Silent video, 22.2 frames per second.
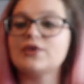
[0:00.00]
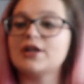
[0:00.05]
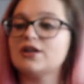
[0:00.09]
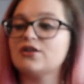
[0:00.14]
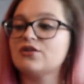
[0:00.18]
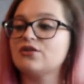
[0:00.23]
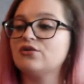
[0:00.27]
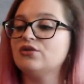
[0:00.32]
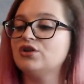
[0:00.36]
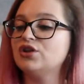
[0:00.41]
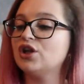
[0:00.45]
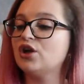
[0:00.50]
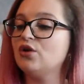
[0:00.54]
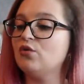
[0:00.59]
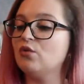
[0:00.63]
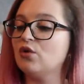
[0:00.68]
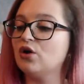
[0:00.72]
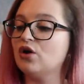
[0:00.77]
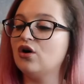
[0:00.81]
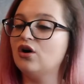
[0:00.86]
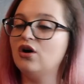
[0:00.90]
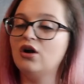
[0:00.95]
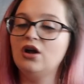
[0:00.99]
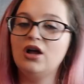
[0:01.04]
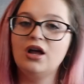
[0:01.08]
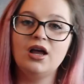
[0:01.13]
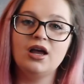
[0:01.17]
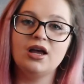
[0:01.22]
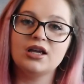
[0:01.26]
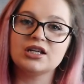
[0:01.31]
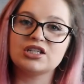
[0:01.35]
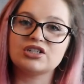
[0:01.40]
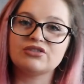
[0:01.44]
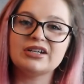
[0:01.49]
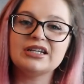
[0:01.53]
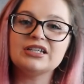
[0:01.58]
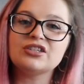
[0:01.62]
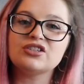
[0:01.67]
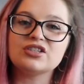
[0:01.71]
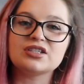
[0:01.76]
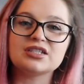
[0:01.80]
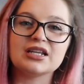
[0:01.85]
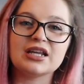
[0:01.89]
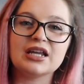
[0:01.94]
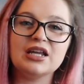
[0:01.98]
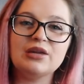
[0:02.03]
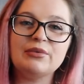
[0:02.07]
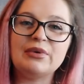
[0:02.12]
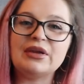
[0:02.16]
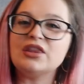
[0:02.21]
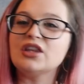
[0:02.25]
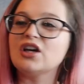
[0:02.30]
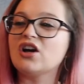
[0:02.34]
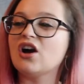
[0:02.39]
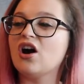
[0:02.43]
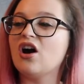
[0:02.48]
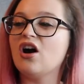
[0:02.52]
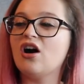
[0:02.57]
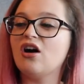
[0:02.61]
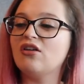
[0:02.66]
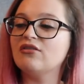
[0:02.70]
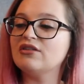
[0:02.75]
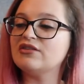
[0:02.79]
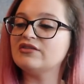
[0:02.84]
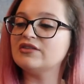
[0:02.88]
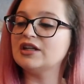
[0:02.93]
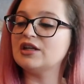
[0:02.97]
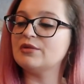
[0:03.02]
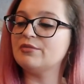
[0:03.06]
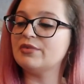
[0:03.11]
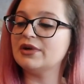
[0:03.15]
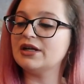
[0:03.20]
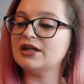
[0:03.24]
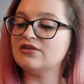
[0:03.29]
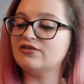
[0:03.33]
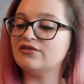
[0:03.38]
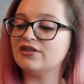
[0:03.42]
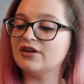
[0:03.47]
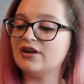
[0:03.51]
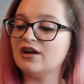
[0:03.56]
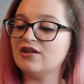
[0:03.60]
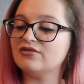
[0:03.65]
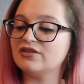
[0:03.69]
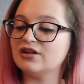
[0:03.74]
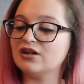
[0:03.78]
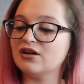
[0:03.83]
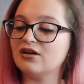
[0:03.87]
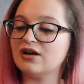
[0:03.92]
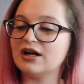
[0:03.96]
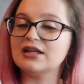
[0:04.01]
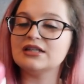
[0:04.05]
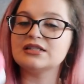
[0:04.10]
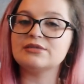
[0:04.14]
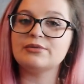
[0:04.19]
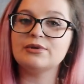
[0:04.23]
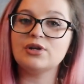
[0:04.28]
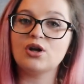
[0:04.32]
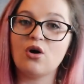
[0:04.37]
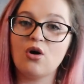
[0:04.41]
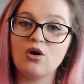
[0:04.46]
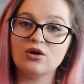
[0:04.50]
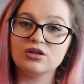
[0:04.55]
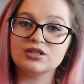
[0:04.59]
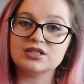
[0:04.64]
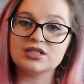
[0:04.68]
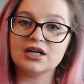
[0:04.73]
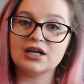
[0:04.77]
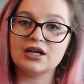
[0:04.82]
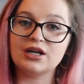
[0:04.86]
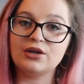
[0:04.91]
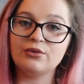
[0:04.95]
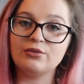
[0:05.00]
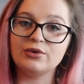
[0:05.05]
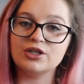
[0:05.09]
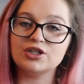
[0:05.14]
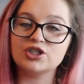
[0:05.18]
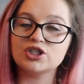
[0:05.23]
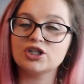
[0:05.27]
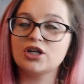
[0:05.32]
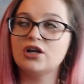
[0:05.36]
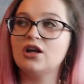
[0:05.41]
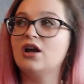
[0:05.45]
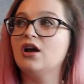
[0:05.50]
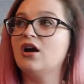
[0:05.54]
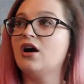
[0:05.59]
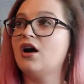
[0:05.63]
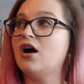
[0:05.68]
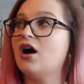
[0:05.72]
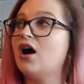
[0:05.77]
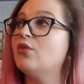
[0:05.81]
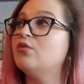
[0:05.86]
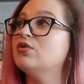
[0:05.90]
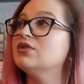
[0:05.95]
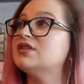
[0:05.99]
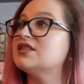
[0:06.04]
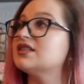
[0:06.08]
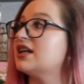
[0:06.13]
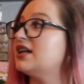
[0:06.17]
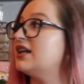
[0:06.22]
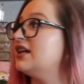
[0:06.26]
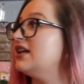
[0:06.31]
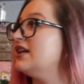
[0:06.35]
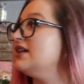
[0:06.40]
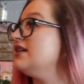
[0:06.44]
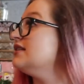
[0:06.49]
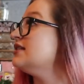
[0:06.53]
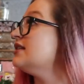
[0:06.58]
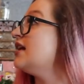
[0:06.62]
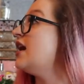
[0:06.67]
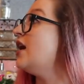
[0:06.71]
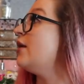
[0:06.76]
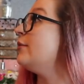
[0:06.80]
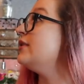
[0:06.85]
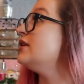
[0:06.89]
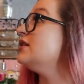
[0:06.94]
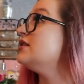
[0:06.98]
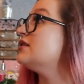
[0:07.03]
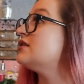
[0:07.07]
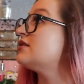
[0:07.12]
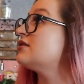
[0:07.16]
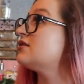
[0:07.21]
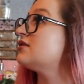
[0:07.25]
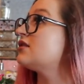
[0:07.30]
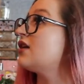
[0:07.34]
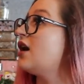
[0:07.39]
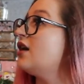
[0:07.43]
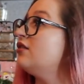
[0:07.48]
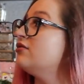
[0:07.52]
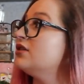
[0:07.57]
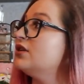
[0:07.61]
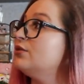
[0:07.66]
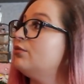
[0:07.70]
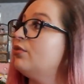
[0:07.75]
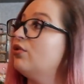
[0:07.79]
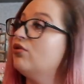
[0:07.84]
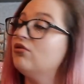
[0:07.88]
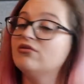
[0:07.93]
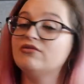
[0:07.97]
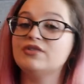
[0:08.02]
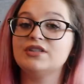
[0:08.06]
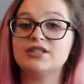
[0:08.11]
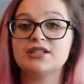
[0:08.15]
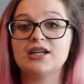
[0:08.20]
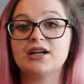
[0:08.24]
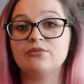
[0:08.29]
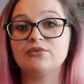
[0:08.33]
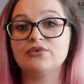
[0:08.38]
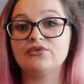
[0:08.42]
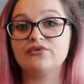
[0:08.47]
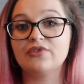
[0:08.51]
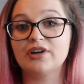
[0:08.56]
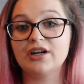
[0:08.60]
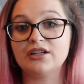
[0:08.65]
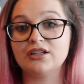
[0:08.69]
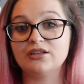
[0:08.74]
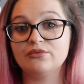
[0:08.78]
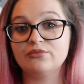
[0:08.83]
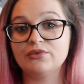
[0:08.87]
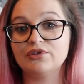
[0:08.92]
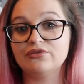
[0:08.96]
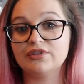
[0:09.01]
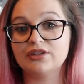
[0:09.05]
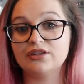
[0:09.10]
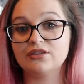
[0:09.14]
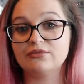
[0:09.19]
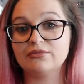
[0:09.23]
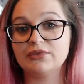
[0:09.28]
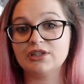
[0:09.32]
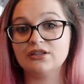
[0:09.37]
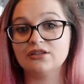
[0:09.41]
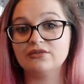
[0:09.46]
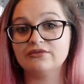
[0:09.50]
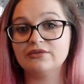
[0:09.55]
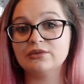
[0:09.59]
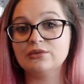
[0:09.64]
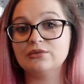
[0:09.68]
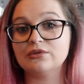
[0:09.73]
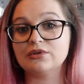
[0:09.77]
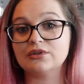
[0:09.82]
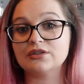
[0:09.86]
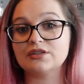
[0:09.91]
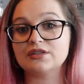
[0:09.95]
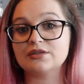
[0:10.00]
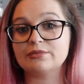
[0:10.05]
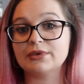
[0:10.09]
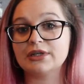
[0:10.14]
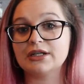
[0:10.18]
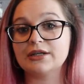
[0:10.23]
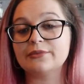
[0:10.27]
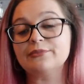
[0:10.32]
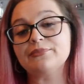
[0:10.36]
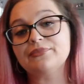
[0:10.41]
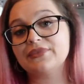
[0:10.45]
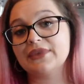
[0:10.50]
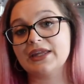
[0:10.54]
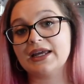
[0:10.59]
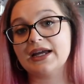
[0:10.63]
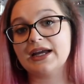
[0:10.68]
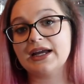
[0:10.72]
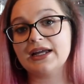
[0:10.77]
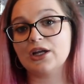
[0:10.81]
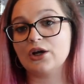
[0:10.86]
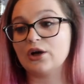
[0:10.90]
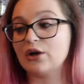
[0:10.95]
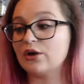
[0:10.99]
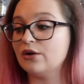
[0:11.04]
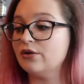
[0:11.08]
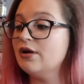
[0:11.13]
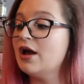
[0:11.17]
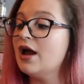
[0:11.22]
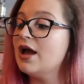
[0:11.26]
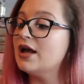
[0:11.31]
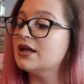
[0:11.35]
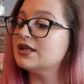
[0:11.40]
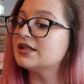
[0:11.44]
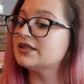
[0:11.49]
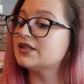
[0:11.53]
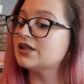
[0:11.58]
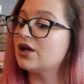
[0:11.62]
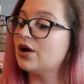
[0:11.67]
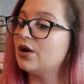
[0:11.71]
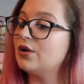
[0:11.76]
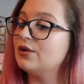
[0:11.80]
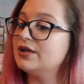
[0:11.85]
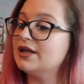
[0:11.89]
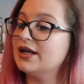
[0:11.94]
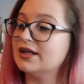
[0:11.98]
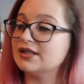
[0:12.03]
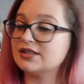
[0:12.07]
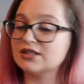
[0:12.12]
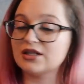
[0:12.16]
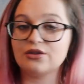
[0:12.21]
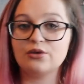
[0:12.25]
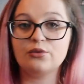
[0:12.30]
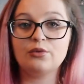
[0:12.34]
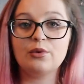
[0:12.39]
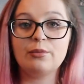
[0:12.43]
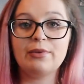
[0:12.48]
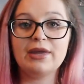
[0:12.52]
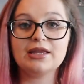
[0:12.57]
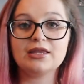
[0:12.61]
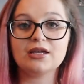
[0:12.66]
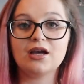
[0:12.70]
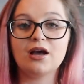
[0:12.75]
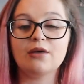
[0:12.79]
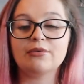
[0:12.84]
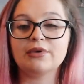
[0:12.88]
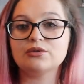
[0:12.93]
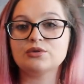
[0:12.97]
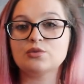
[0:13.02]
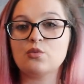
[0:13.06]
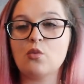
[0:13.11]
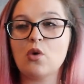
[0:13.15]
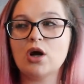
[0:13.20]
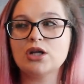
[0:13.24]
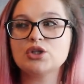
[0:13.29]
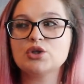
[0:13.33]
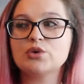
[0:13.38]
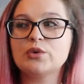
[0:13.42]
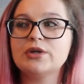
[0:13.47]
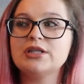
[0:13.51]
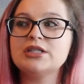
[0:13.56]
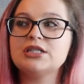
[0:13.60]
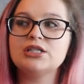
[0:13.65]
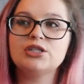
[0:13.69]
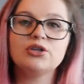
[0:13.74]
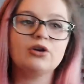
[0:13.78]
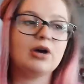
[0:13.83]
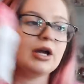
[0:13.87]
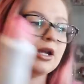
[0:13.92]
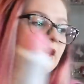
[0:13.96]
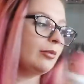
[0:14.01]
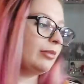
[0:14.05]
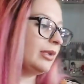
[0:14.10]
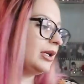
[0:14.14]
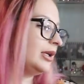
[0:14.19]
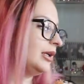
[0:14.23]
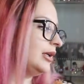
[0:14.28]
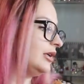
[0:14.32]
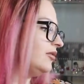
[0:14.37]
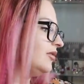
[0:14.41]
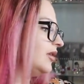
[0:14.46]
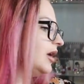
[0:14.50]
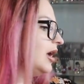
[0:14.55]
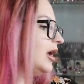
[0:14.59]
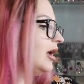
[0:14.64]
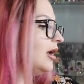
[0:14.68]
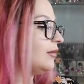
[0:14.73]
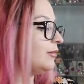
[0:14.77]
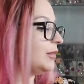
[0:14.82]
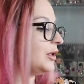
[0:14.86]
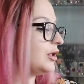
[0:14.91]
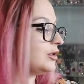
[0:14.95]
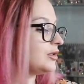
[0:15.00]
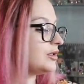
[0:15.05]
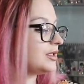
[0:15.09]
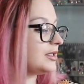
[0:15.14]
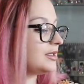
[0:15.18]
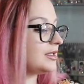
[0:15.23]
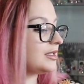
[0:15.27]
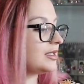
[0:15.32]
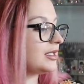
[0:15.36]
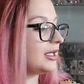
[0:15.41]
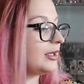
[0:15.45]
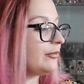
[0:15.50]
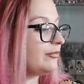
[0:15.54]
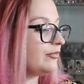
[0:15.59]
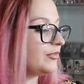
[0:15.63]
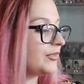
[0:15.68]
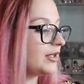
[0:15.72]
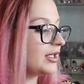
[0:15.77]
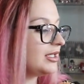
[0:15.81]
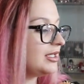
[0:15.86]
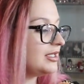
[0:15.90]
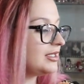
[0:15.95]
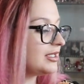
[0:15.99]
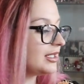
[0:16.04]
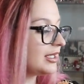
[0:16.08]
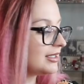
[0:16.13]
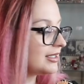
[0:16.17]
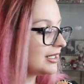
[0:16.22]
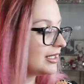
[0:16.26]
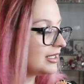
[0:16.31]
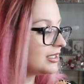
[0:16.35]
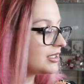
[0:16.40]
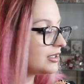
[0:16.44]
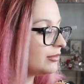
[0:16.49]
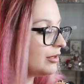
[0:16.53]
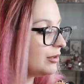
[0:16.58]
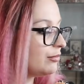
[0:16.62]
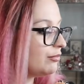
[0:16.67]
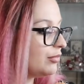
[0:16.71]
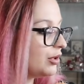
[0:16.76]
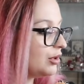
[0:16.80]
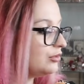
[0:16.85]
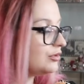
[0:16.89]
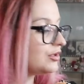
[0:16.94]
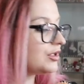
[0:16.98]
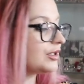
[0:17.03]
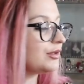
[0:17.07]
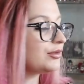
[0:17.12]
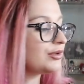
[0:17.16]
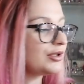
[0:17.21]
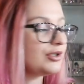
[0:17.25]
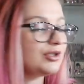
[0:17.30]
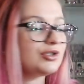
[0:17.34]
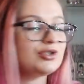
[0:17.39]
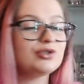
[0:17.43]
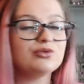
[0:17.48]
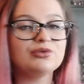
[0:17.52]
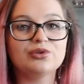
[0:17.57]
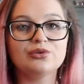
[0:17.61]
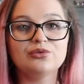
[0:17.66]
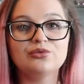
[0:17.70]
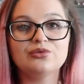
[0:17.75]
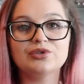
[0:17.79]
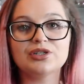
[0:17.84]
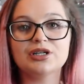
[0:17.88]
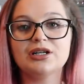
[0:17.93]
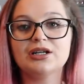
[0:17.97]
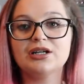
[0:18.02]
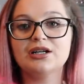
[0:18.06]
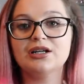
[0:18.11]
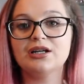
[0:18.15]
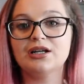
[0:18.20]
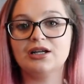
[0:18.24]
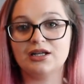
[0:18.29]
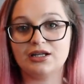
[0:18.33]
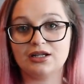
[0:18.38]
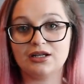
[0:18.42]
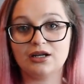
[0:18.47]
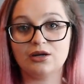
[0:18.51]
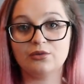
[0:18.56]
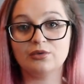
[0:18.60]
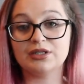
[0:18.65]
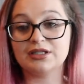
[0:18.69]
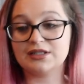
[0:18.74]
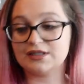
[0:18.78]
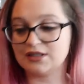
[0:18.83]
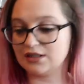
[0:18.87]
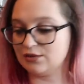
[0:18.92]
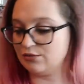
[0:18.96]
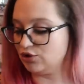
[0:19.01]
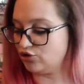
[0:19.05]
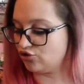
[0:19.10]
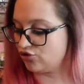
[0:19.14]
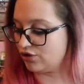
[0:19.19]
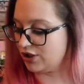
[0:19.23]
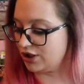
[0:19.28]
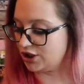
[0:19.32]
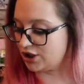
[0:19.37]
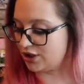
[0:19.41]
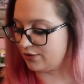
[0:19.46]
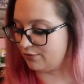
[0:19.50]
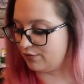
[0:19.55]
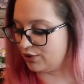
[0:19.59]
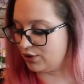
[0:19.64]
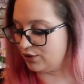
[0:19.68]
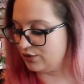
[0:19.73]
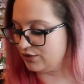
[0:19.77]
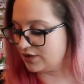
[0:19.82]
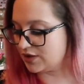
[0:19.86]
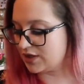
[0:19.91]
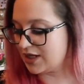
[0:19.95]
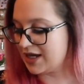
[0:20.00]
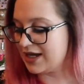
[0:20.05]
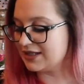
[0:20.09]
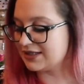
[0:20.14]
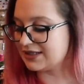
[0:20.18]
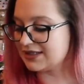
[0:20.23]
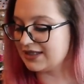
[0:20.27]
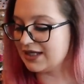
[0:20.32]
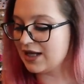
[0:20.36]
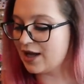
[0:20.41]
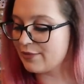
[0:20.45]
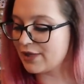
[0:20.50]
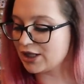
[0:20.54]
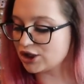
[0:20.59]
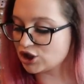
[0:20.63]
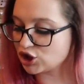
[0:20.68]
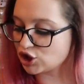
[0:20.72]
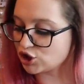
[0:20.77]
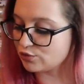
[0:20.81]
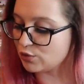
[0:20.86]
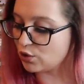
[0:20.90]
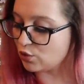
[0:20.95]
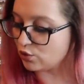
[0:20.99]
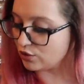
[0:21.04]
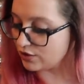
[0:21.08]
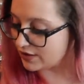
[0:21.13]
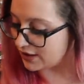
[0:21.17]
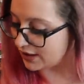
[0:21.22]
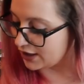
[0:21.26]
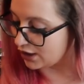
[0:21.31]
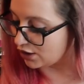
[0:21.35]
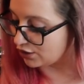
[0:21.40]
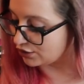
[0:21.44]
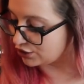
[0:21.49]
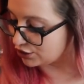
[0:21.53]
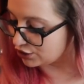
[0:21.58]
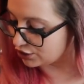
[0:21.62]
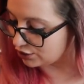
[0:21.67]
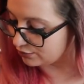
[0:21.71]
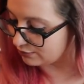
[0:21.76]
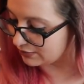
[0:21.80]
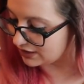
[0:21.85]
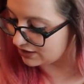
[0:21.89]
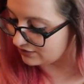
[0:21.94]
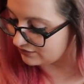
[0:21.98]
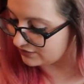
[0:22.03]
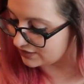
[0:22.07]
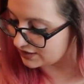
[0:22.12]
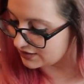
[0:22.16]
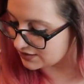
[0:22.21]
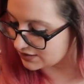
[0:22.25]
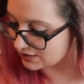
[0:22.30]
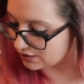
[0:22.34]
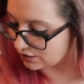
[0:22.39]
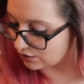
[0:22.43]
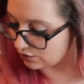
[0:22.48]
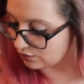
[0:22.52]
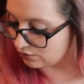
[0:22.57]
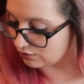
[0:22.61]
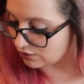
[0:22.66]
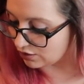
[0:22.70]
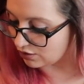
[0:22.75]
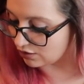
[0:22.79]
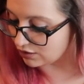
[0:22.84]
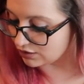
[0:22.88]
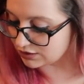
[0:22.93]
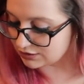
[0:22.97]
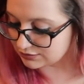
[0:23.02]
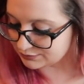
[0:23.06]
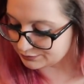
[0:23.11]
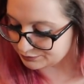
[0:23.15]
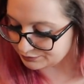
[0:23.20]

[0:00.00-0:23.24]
And I thought, you know what? It's great just to keep in the car if need be, if you're ever like, it's been a hot day, which I would say it is now, but it's currently pouring down with rain and we're in the middle of August, but hey ho. So yes, I thought we'd pick that up. That was 129 I believe, because it's like I need to get down to my boots. I was gonna do an order and I wanna see my dry shampoos. See how much smaller they are, you know my lovelies? Oh god.